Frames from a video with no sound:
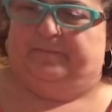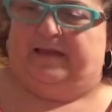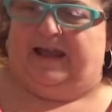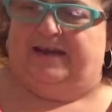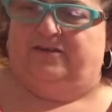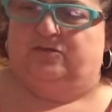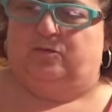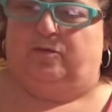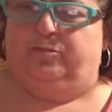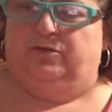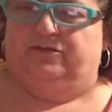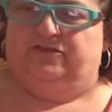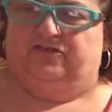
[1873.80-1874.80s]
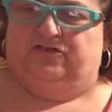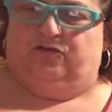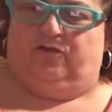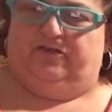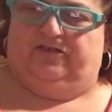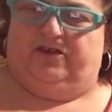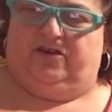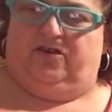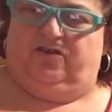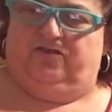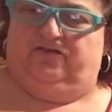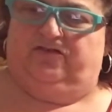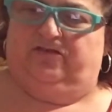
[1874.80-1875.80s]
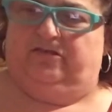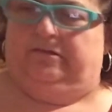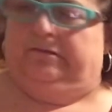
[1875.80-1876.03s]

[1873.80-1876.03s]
I just won't put this sauce on hers.